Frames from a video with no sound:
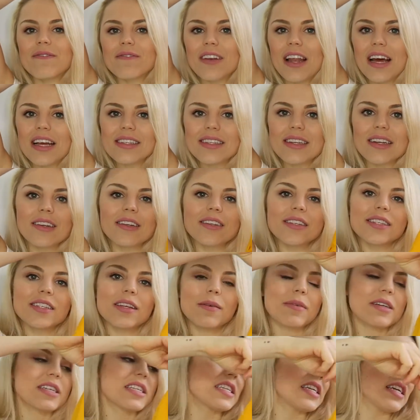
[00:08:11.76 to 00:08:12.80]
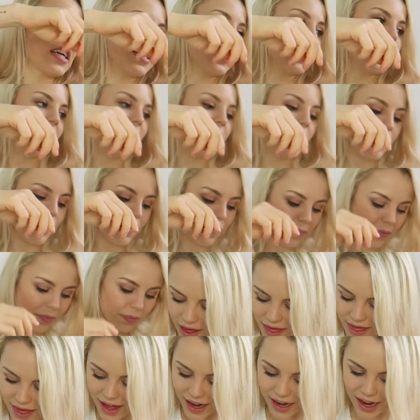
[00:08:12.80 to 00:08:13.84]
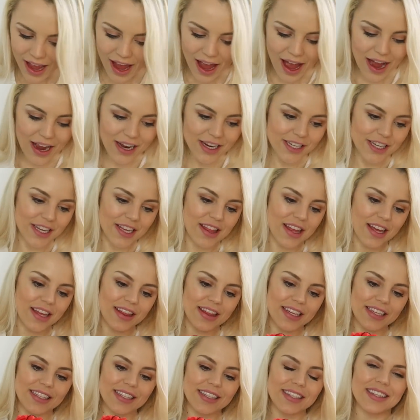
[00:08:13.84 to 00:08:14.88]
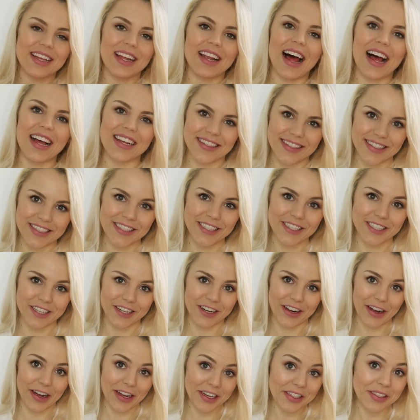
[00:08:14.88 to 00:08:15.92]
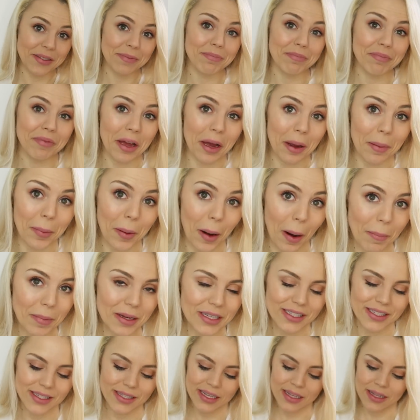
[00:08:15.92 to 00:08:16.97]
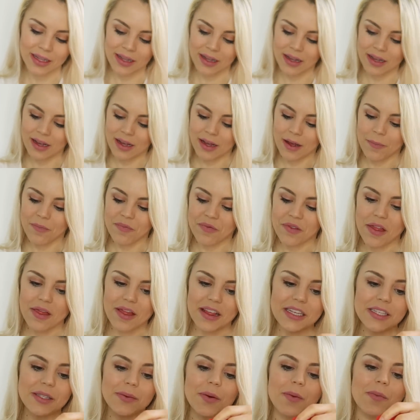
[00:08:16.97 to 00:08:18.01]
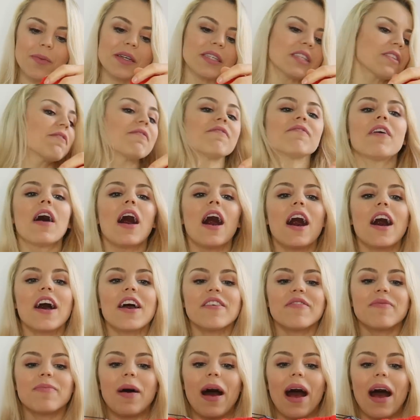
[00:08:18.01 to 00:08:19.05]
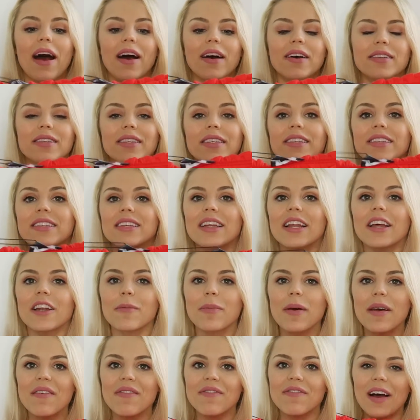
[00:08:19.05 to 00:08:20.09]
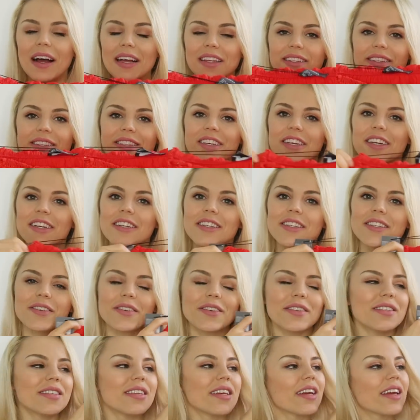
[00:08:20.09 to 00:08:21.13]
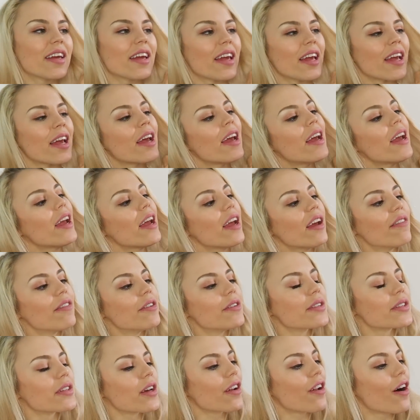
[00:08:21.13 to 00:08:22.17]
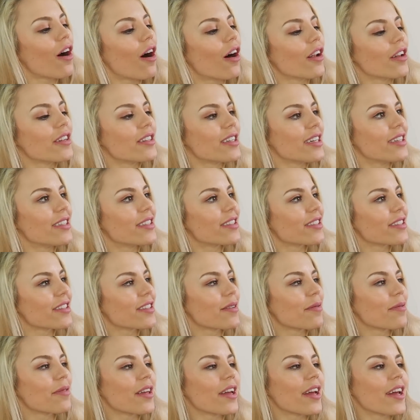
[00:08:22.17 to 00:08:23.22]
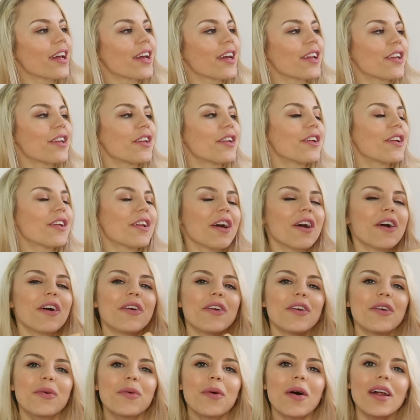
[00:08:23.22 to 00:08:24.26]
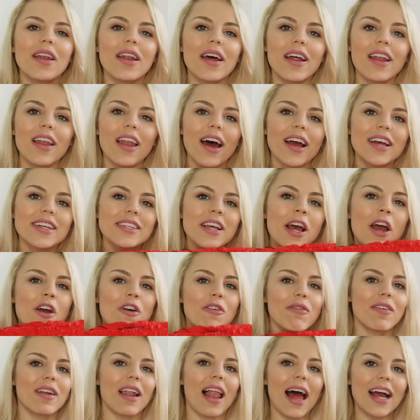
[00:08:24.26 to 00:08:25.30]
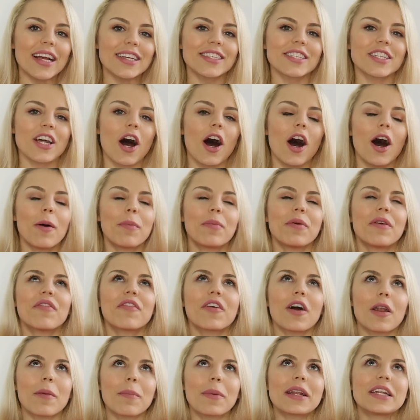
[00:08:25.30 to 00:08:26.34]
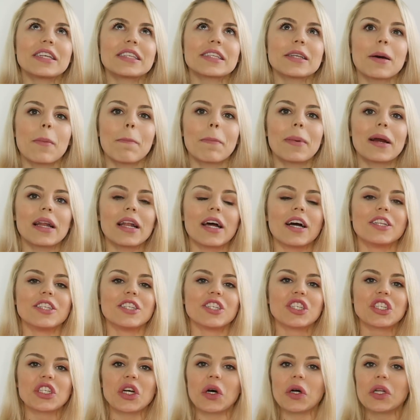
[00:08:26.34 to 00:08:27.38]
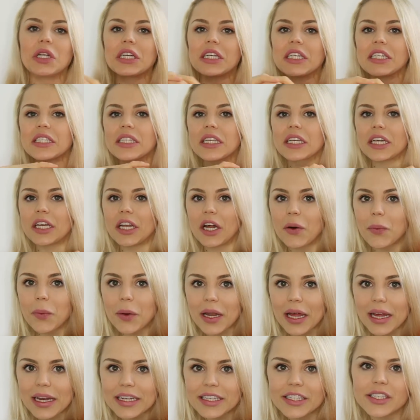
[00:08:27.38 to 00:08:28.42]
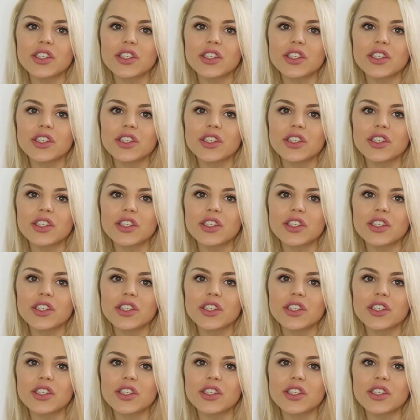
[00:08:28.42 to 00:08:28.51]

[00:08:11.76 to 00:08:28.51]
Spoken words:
Nice little summer tee. And then I actually think this is the last t-shirt, guys. I promise. This one was £5. It was a little bit fancier, so I was thinking if I was on holidays or something and, you know, you want a nice relaxed top, you've got a bit of sunburn on your shoulders, you don't want any